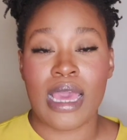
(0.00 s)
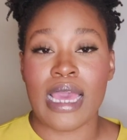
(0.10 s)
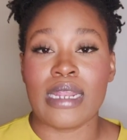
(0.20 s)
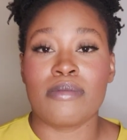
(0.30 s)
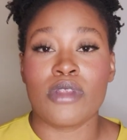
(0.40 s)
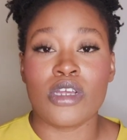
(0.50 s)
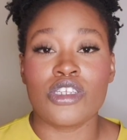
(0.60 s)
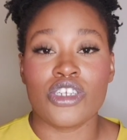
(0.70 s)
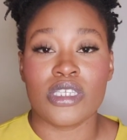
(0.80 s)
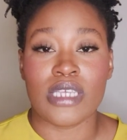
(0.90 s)
And I'm not
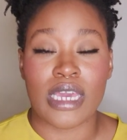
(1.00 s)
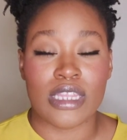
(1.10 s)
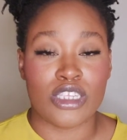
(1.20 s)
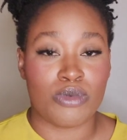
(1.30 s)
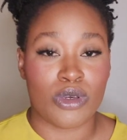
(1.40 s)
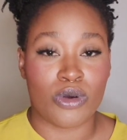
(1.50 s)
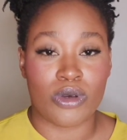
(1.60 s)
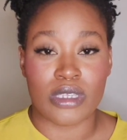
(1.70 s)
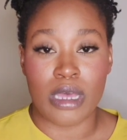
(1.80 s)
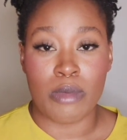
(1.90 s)
just saying this
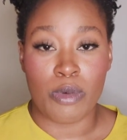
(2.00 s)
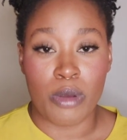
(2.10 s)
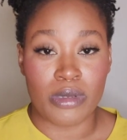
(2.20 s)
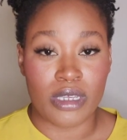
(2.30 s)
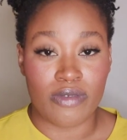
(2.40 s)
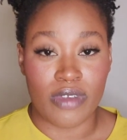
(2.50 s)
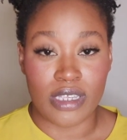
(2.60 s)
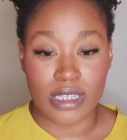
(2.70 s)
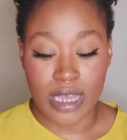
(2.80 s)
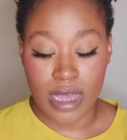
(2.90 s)
because I'm a property
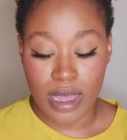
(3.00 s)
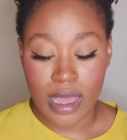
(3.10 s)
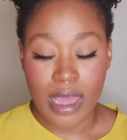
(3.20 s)
investor.